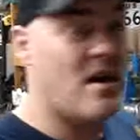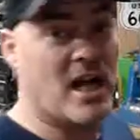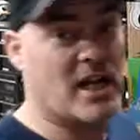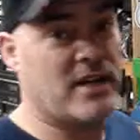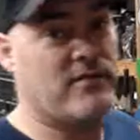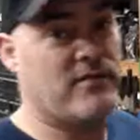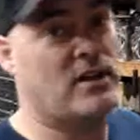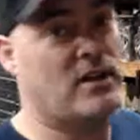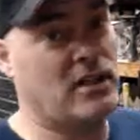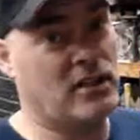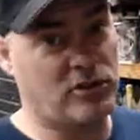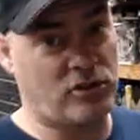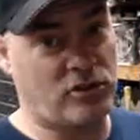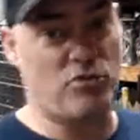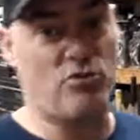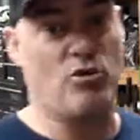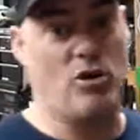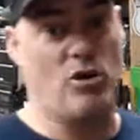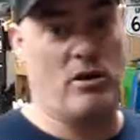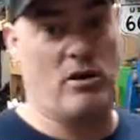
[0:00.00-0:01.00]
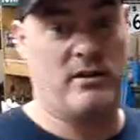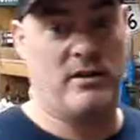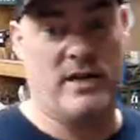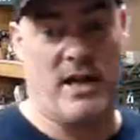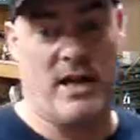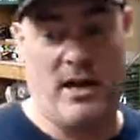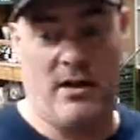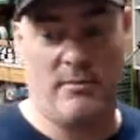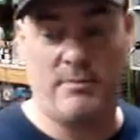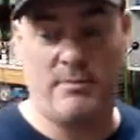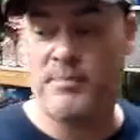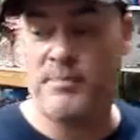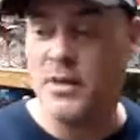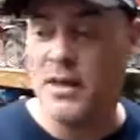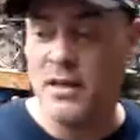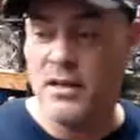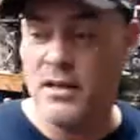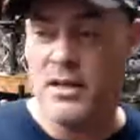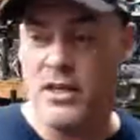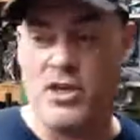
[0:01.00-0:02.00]
I'll give you a little tour. Now,
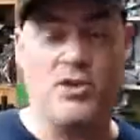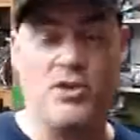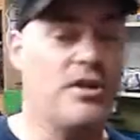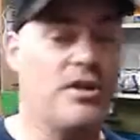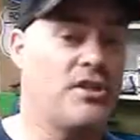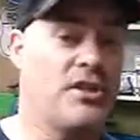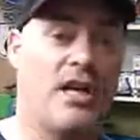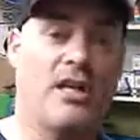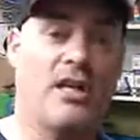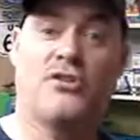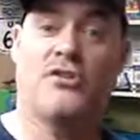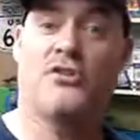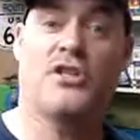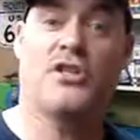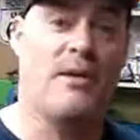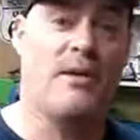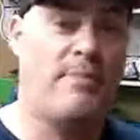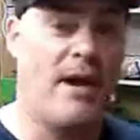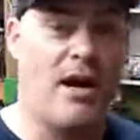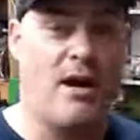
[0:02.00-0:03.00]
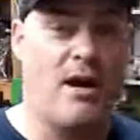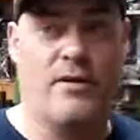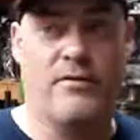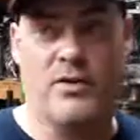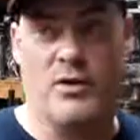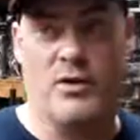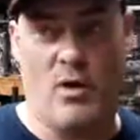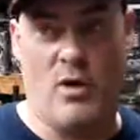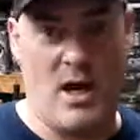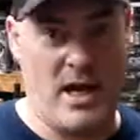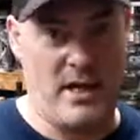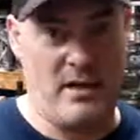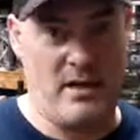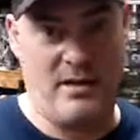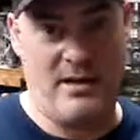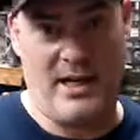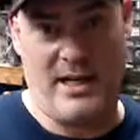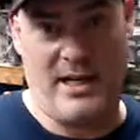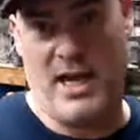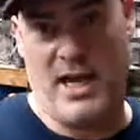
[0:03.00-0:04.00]
you can set yours up however you want.
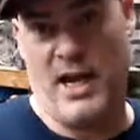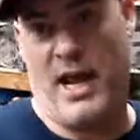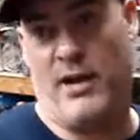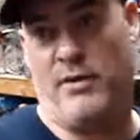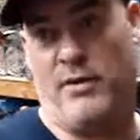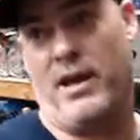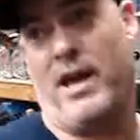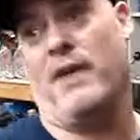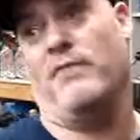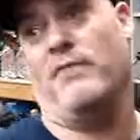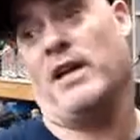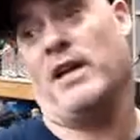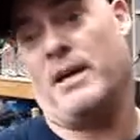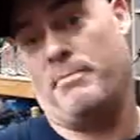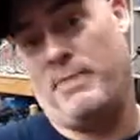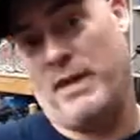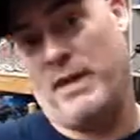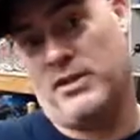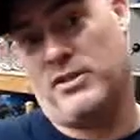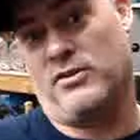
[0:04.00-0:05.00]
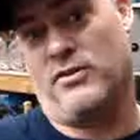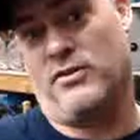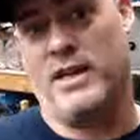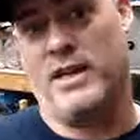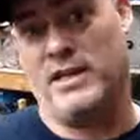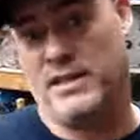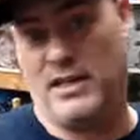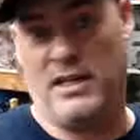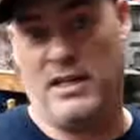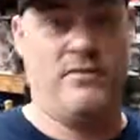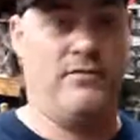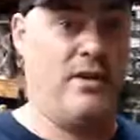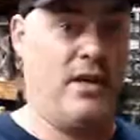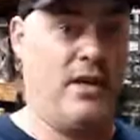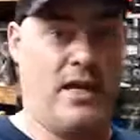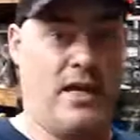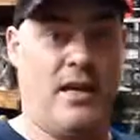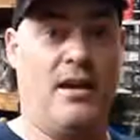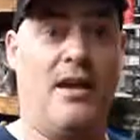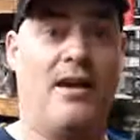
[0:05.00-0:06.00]
Again, I don't have like a big screen
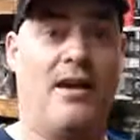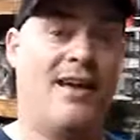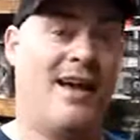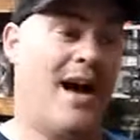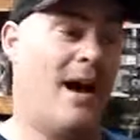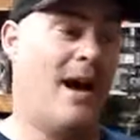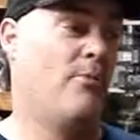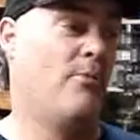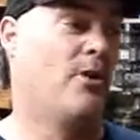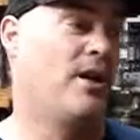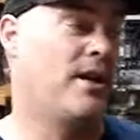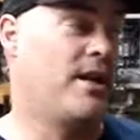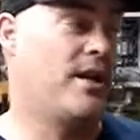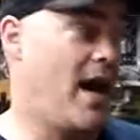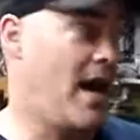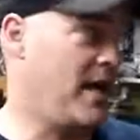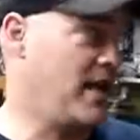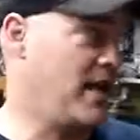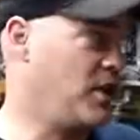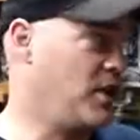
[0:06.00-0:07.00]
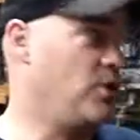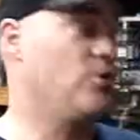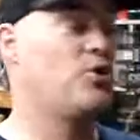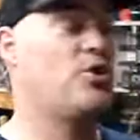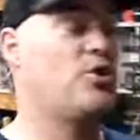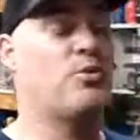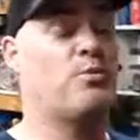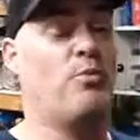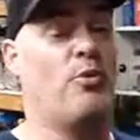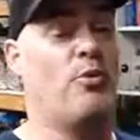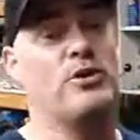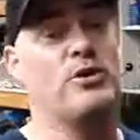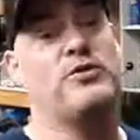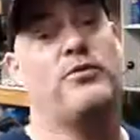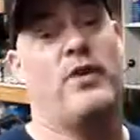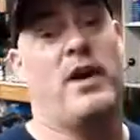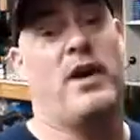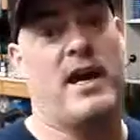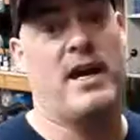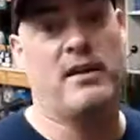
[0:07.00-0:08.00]
TV. I'm really not a huge sports
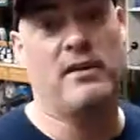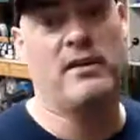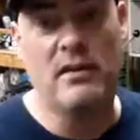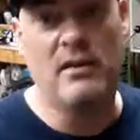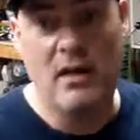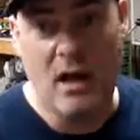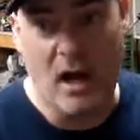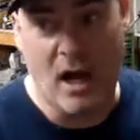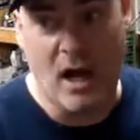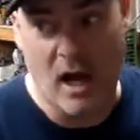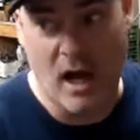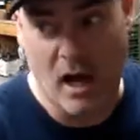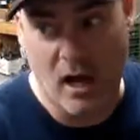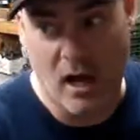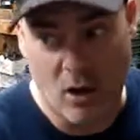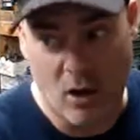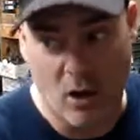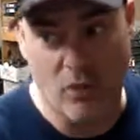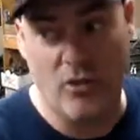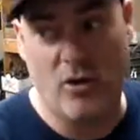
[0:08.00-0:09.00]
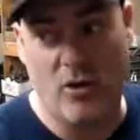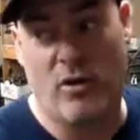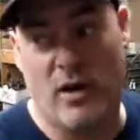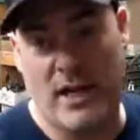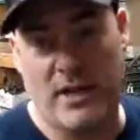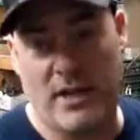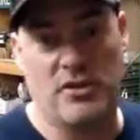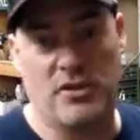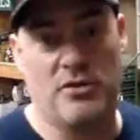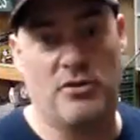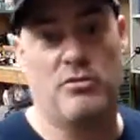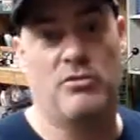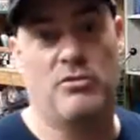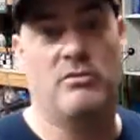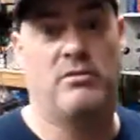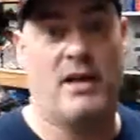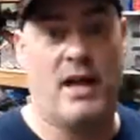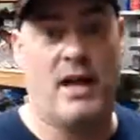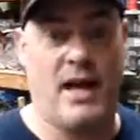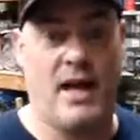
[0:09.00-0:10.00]
fan, although I
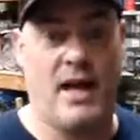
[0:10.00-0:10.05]
do